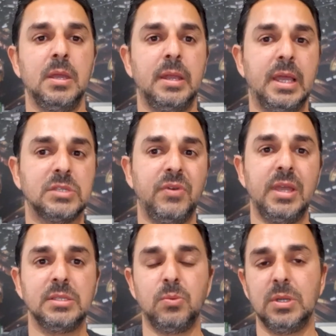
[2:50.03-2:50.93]
Next
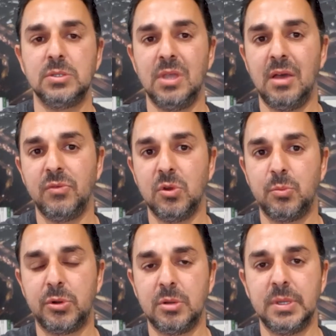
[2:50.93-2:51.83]
phase, once you have your
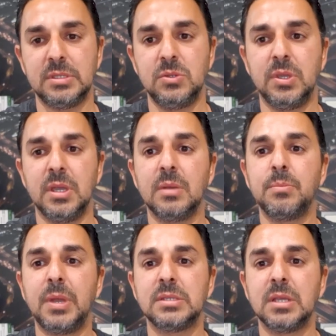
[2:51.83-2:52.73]
permits, you
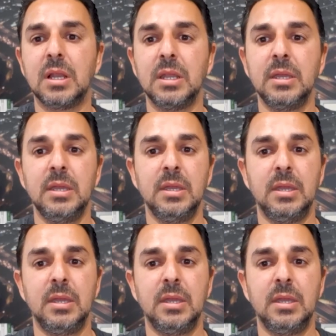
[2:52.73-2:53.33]
can basically